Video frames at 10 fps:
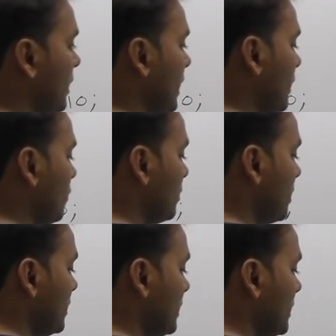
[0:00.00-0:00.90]

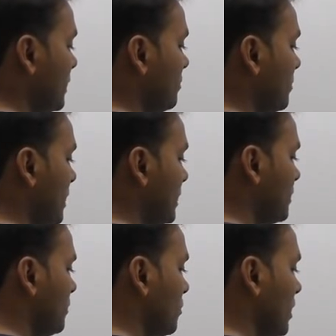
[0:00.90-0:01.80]
Another
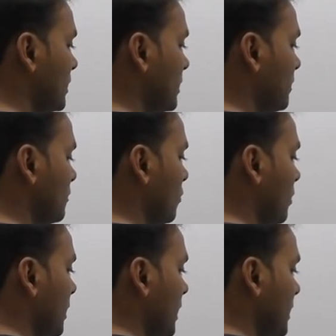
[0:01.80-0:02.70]
dereferenced location
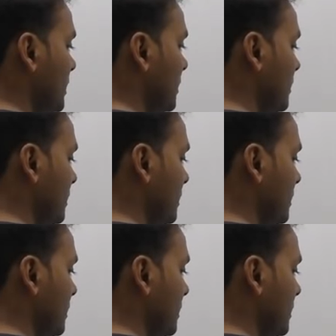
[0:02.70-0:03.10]
called as